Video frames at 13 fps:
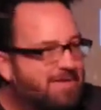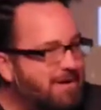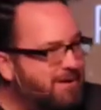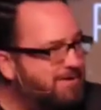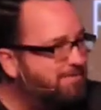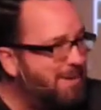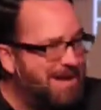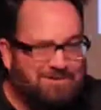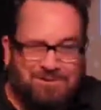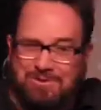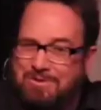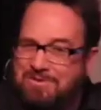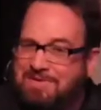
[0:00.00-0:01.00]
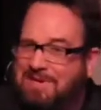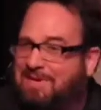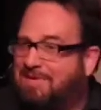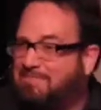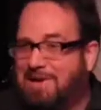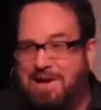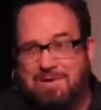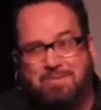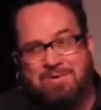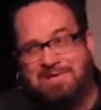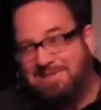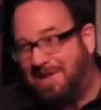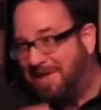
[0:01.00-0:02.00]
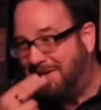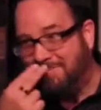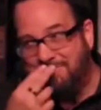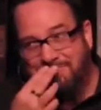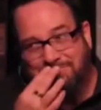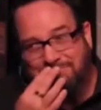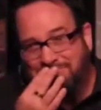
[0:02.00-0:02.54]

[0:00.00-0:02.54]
there's Pastor going over that cliff, but I don't want to tell him?